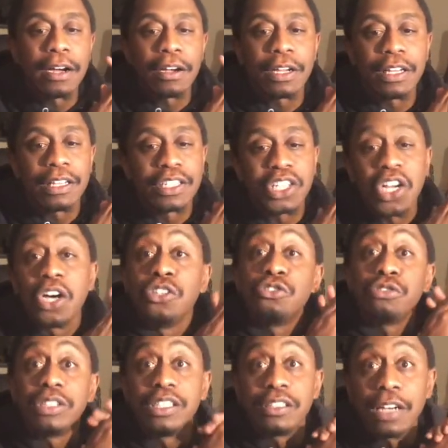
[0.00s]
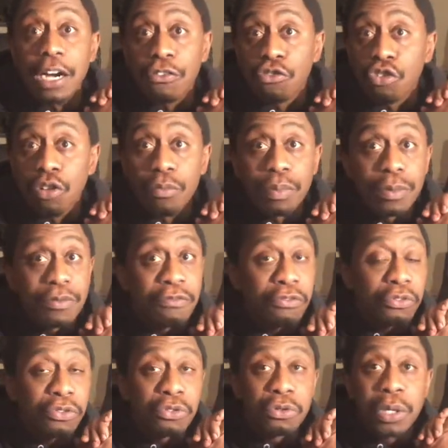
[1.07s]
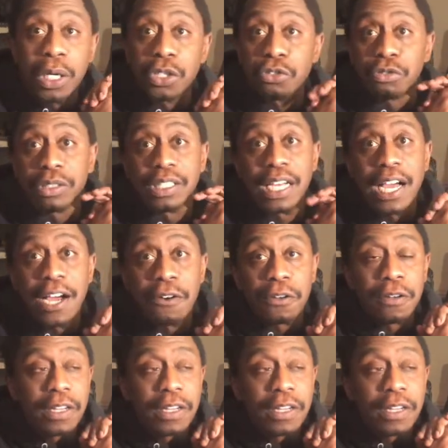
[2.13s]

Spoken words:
It's country. I grew up in a rural country town.